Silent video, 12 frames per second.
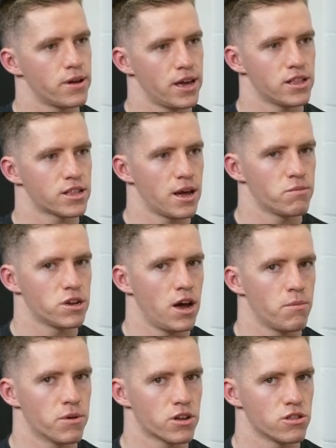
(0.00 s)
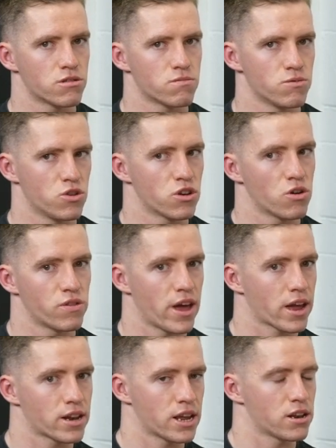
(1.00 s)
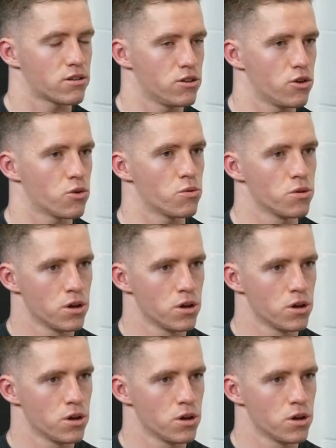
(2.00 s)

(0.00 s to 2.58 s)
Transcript: at the same time because you know they need you